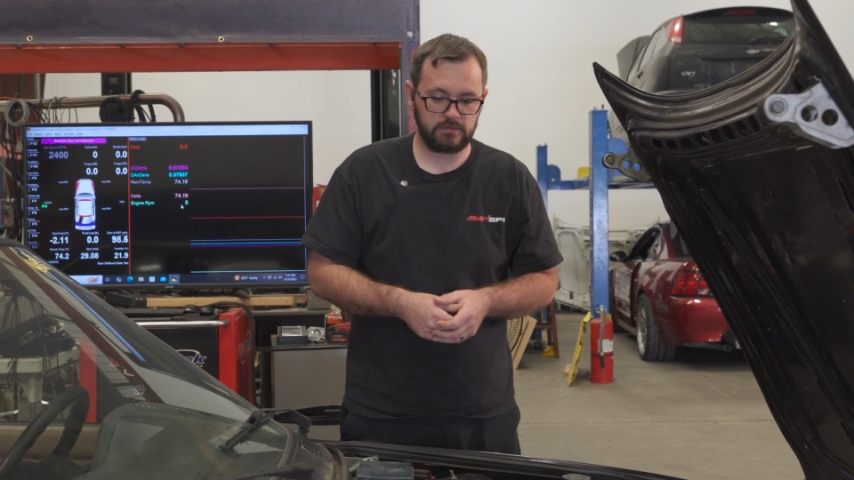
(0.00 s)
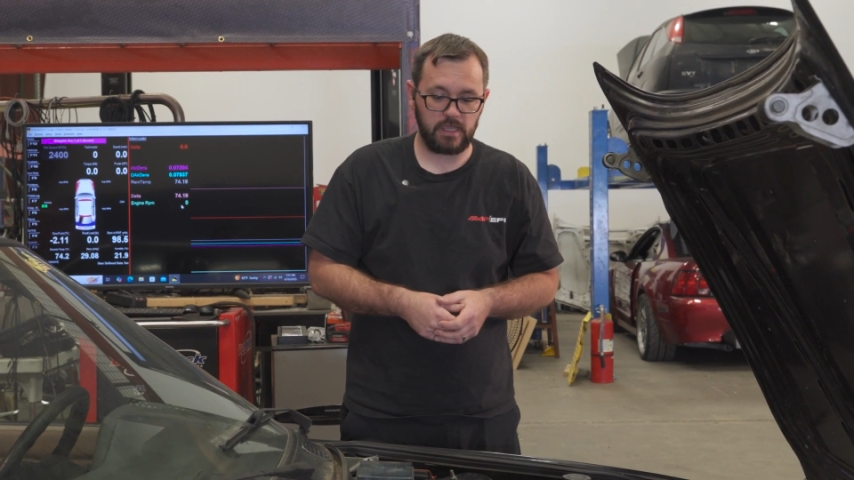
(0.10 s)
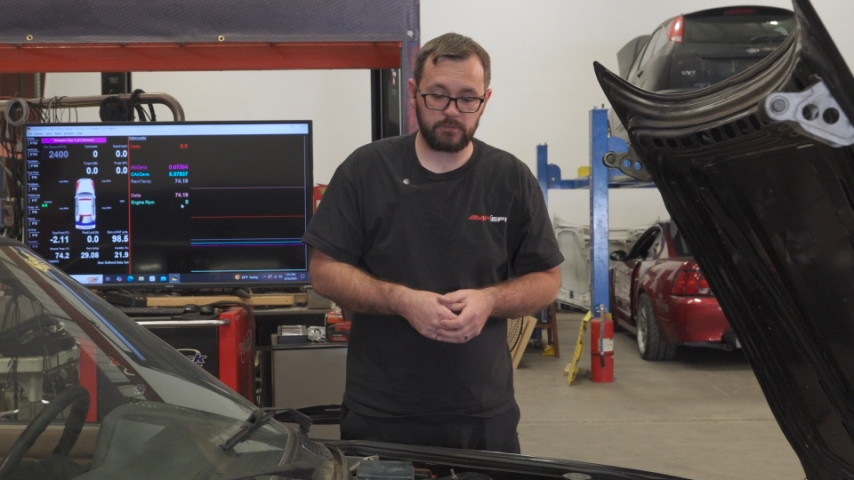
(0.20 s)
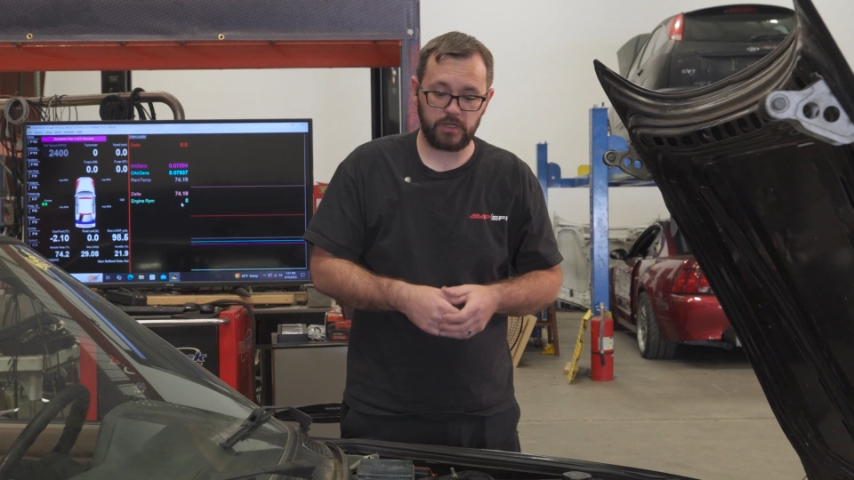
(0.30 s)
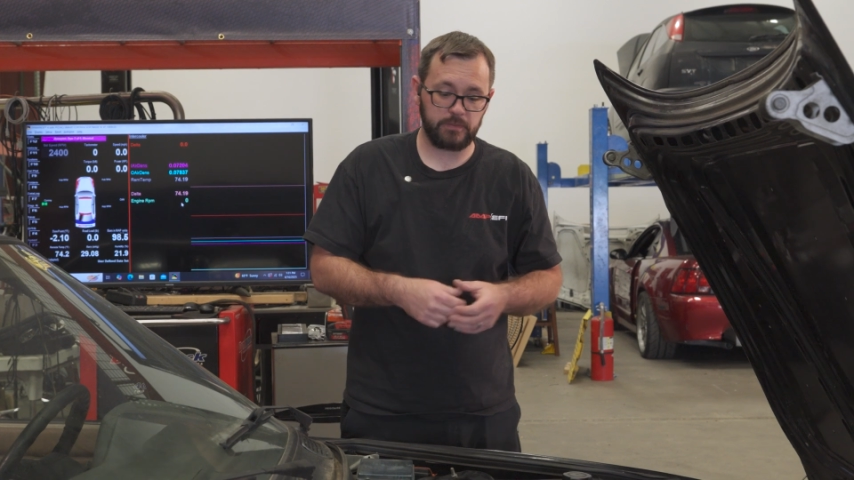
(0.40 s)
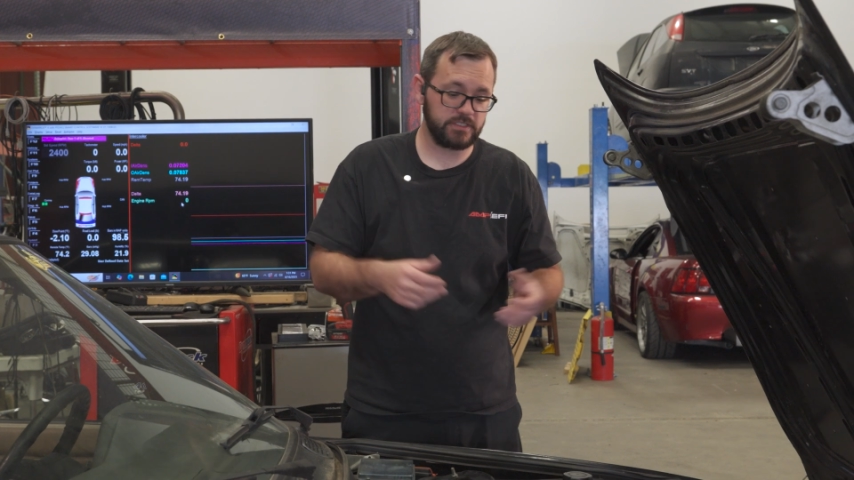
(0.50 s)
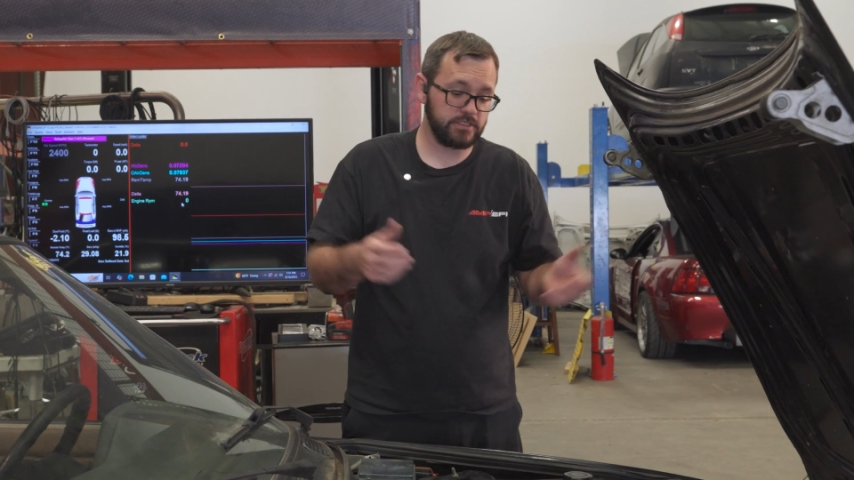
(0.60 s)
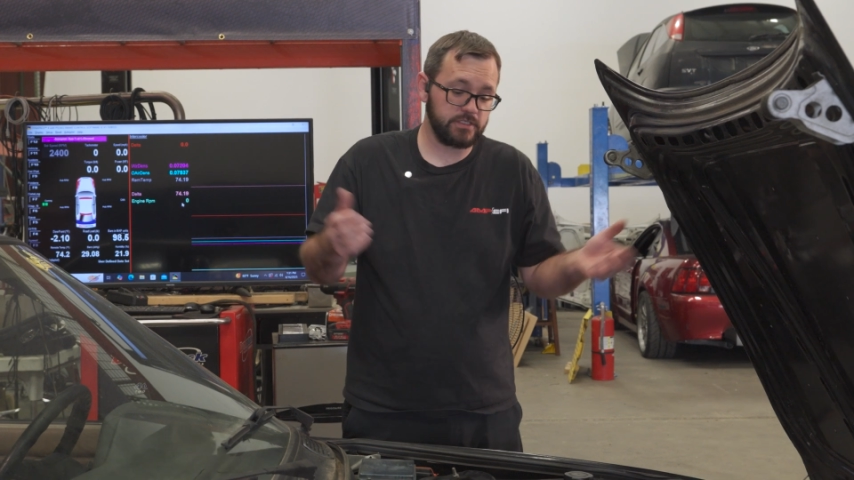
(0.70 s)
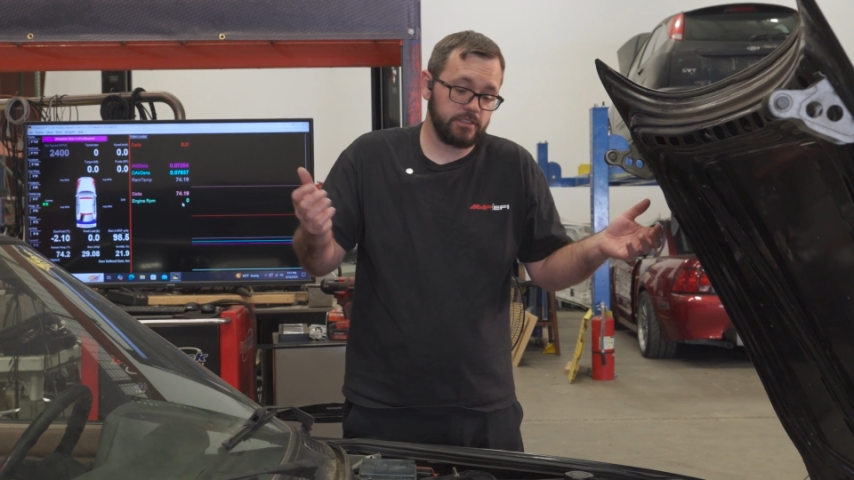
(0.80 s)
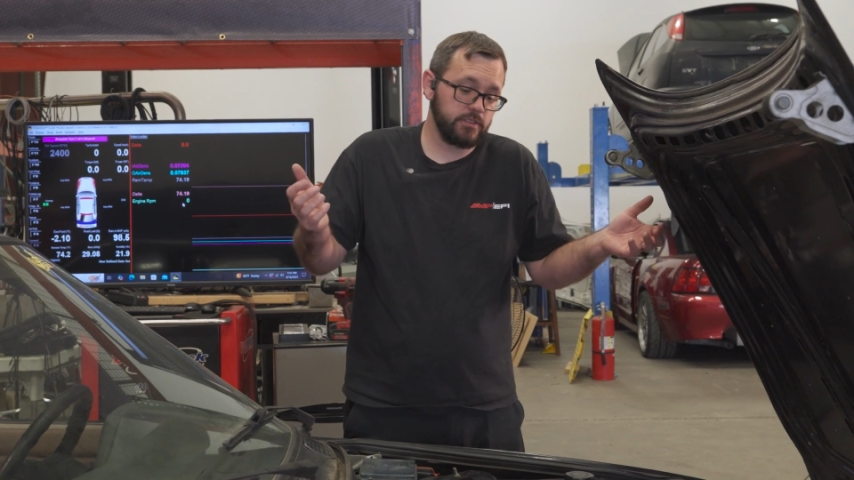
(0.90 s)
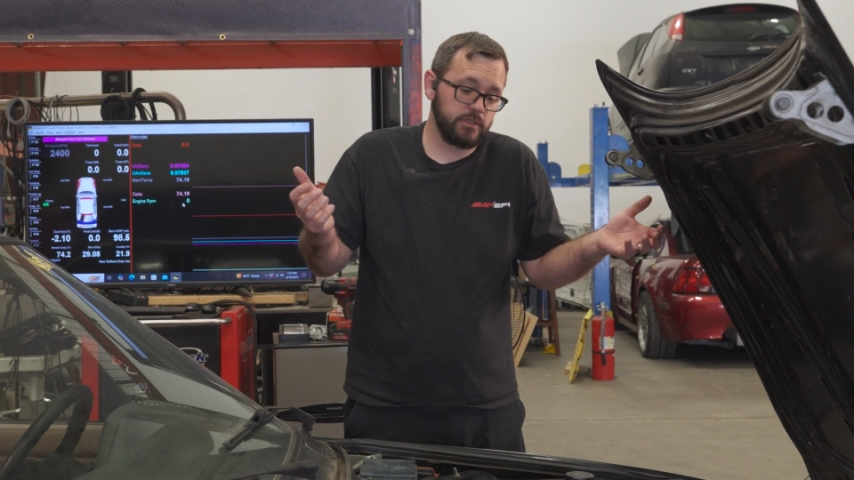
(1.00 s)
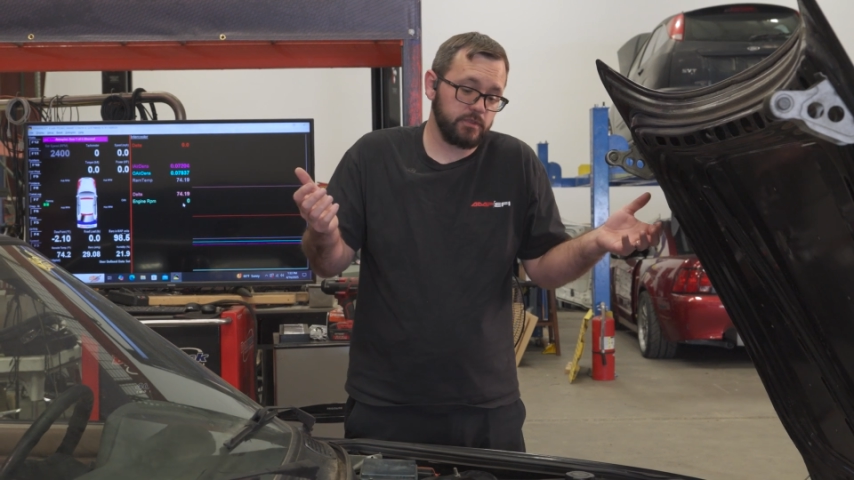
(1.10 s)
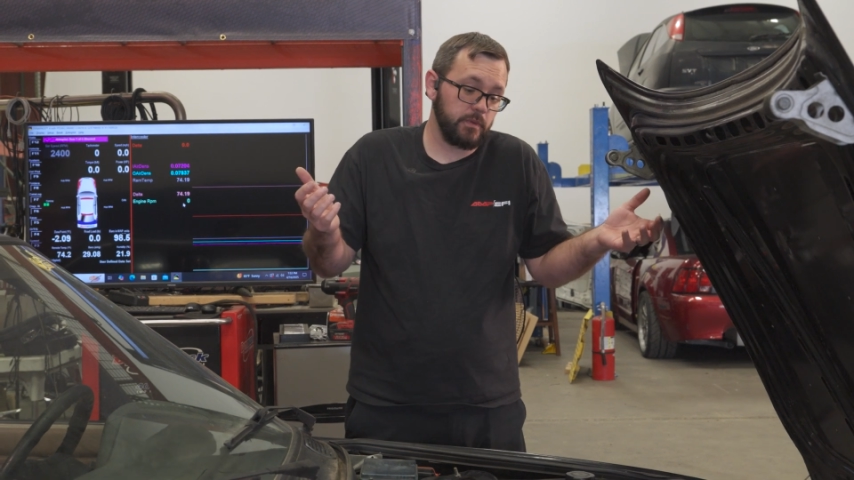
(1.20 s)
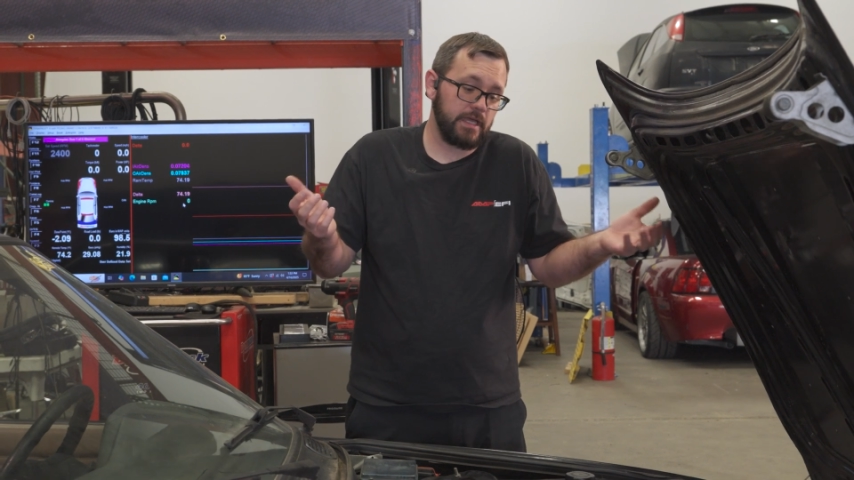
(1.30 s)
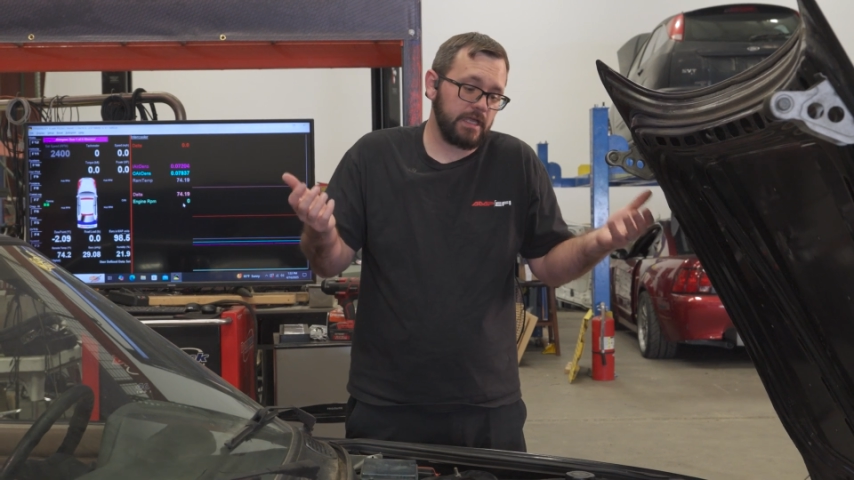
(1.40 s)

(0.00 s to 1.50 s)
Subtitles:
I'm probably just going to do it the way